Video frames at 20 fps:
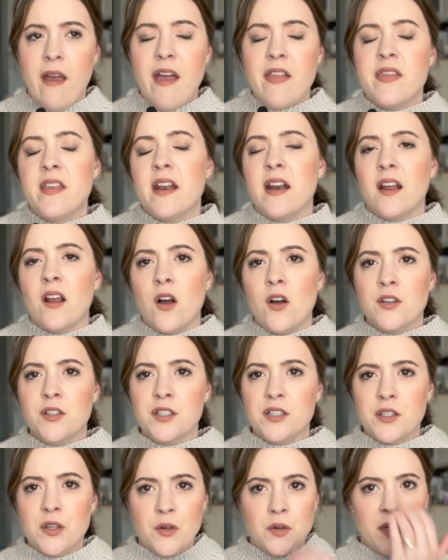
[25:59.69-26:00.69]
And then I
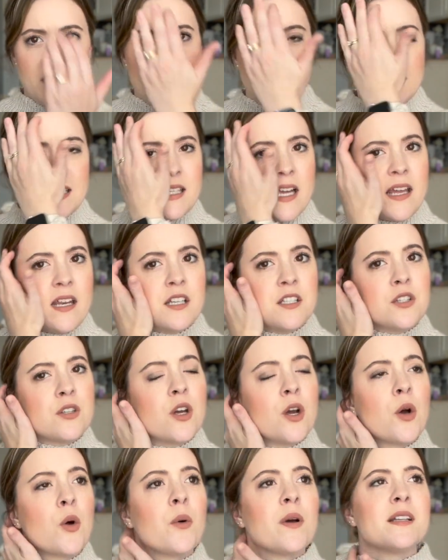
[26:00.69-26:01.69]
also decided to
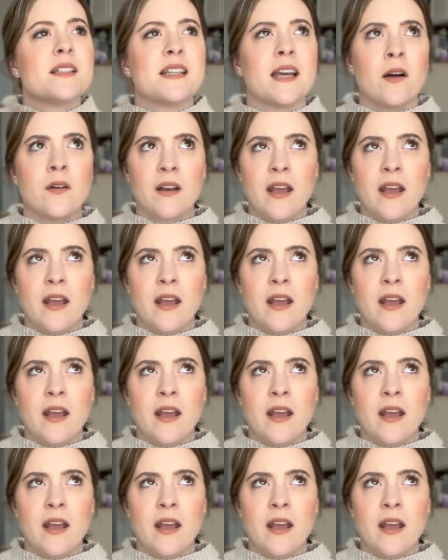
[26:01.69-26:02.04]
go down